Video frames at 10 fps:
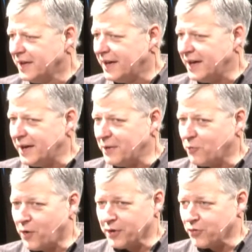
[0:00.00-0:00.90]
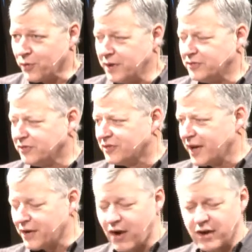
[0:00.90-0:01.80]
one of the reasons
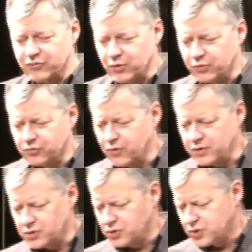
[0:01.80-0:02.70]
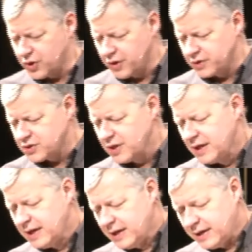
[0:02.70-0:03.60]
that Crossroads Christian Church
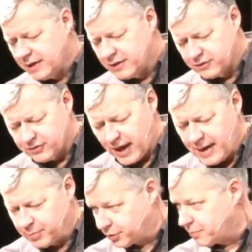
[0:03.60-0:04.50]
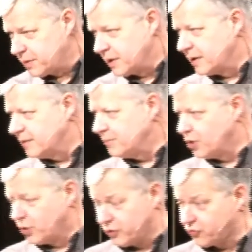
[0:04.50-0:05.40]
is able to be, you
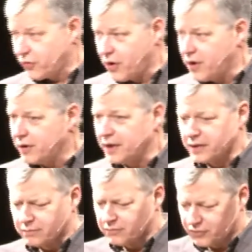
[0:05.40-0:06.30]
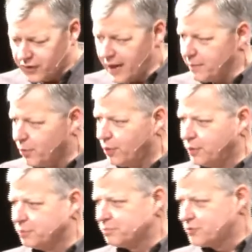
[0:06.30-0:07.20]
know, a strong and
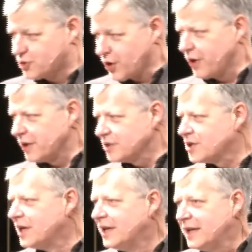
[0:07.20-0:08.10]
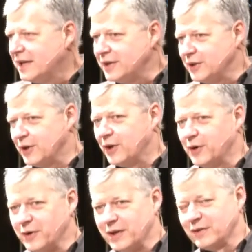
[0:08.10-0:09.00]
stable church, you
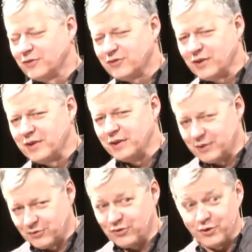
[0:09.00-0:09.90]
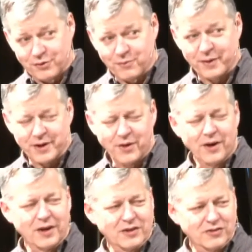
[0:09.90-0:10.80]
know, in, in certain
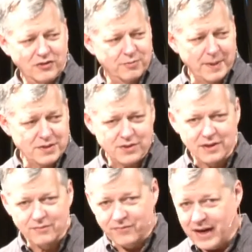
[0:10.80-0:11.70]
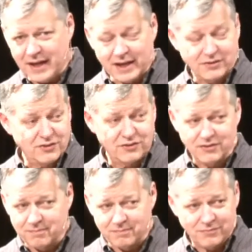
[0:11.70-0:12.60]
regards, especially in finances
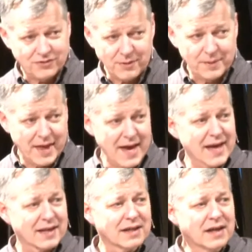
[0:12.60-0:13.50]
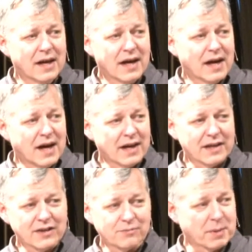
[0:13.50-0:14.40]
and some of that, uh,
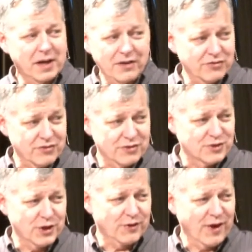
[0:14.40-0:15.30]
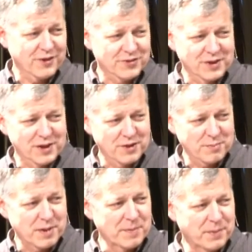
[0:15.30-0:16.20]
is because of the generosity of the
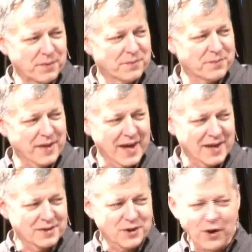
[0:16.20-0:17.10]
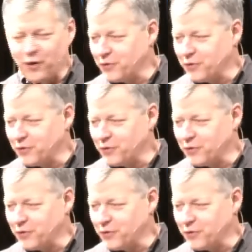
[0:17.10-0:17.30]
people that call